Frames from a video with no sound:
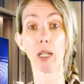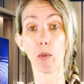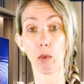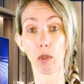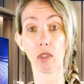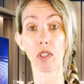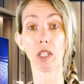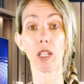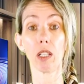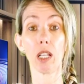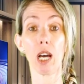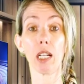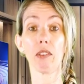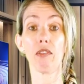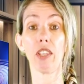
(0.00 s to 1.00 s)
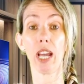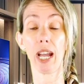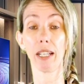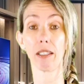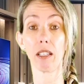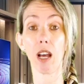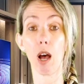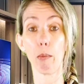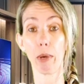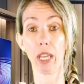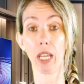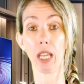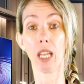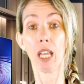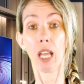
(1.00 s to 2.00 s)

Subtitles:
And we'll see a lot of that coming